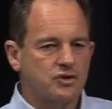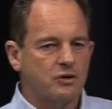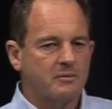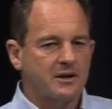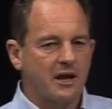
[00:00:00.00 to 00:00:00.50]

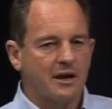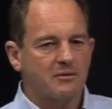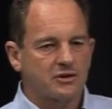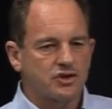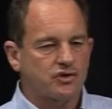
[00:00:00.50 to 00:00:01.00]
we'll be
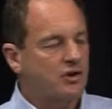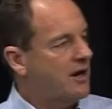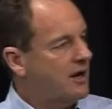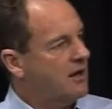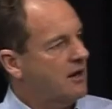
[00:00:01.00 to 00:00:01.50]
able to
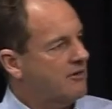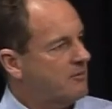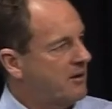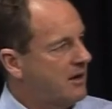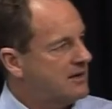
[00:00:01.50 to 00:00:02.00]
trial a lot of the
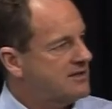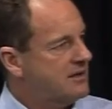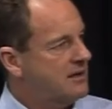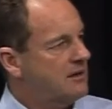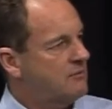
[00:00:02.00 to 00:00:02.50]

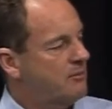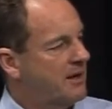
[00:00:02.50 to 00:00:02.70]
policy. We'll